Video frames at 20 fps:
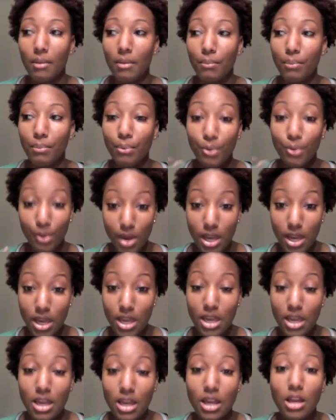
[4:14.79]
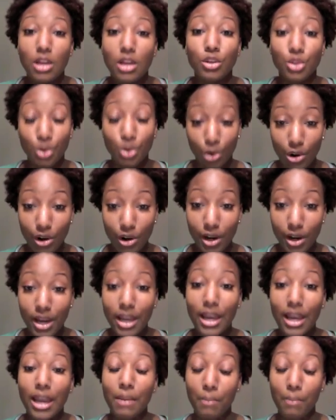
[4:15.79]
pre, during,
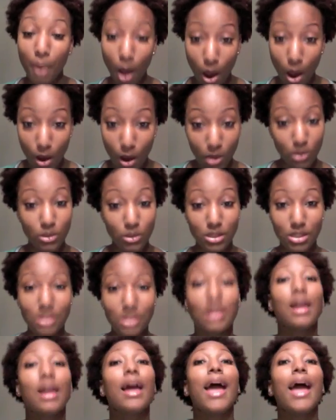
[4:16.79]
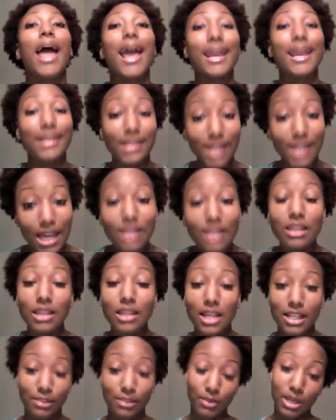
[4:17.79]
and post, and did the
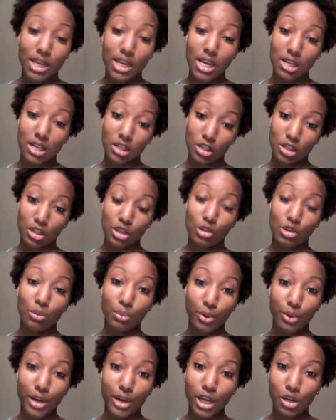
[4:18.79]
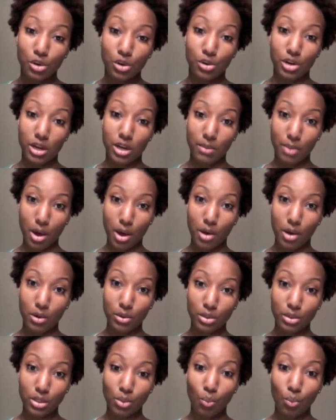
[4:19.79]
things we needed to do pre, during, and
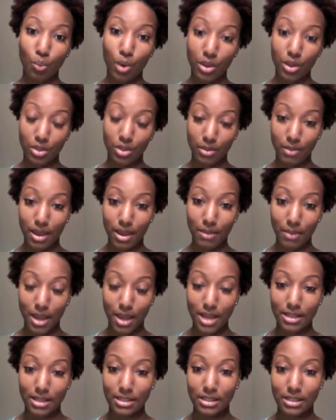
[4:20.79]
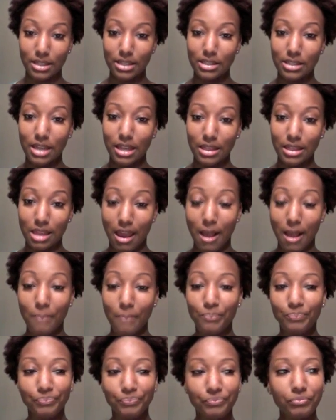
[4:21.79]
post with the bedpans and things like that.
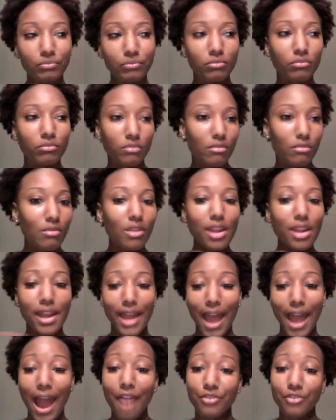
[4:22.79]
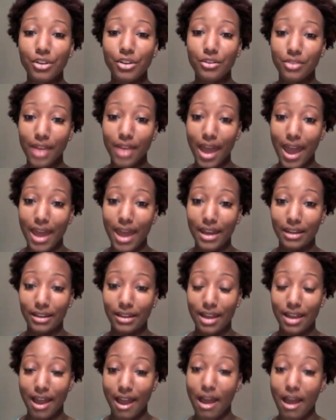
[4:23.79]
After that, in
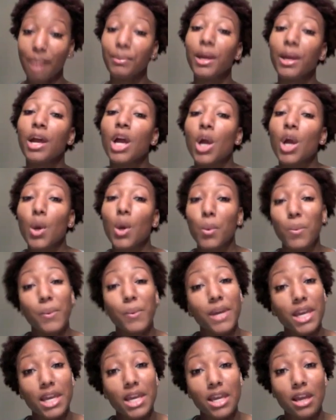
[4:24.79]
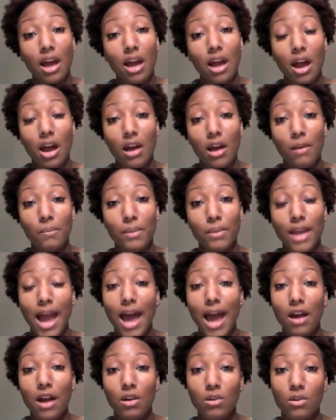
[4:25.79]
lab, we
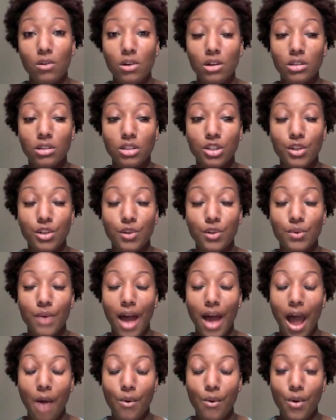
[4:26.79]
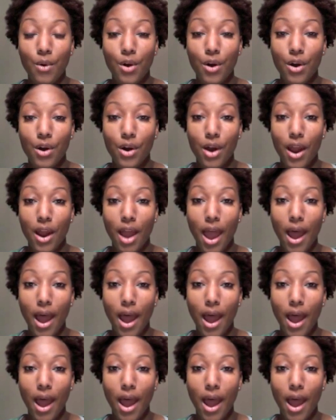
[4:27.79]
got on to our